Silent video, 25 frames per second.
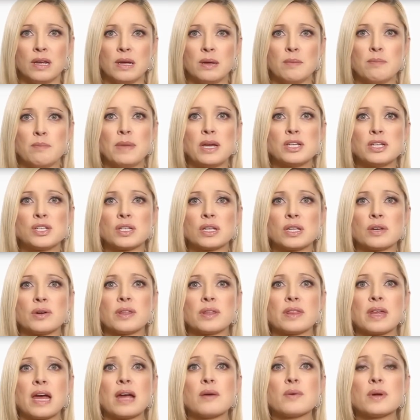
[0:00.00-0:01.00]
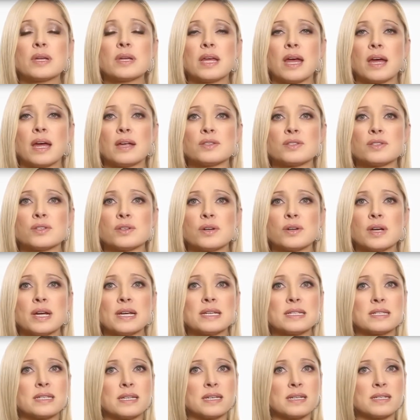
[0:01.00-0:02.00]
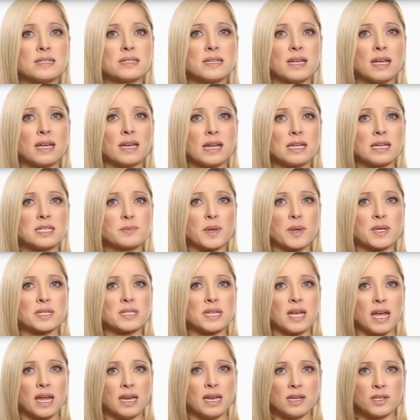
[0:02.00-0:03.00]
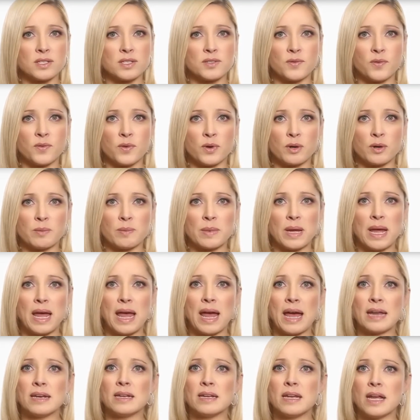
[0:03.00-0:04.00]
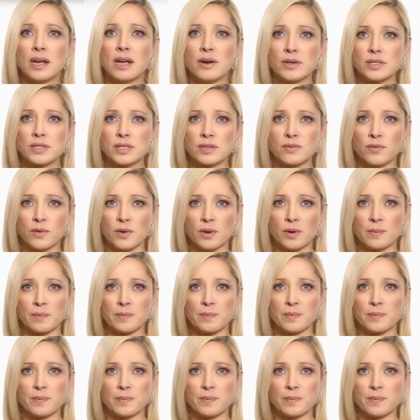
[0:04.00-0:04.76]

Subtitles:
Medullary thyroid cancer exists in a spontaneous form and inherited form.